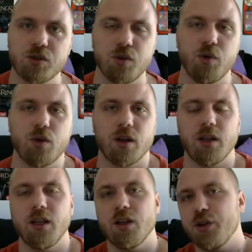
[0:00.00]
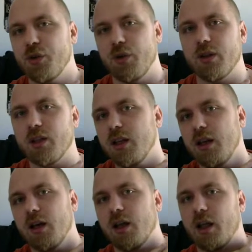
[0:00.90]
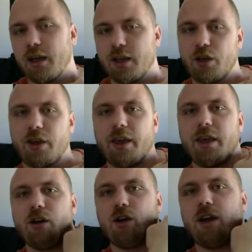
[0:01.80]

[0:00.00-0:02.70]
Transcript: So you can either do it like here